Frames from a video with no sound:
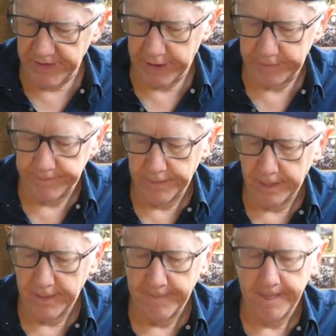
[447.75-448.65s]
that
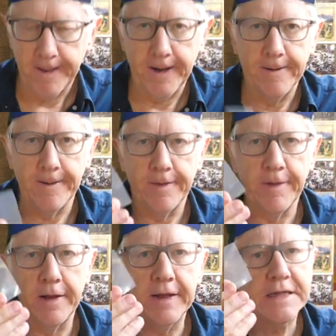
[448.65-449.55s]
in there.
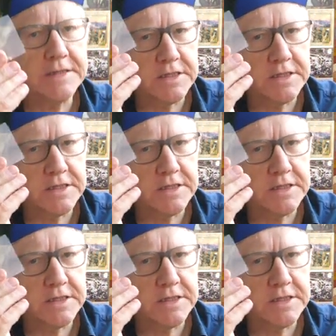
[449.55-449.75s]
And there's a